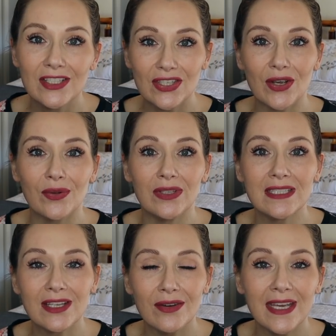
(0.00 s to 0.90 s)
So
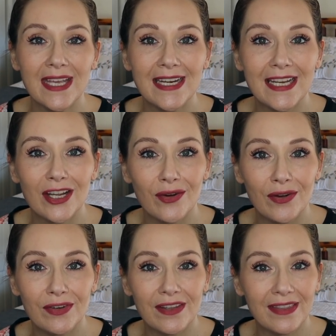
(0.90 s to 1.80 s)
let's go ahead and
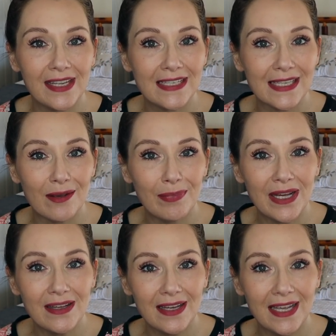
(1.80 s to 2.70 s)
go over the things I
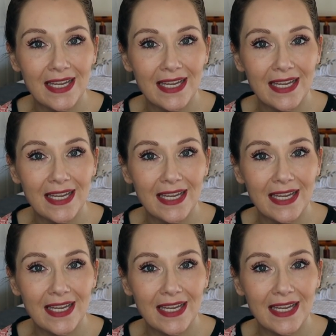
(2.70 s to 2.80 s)
bought,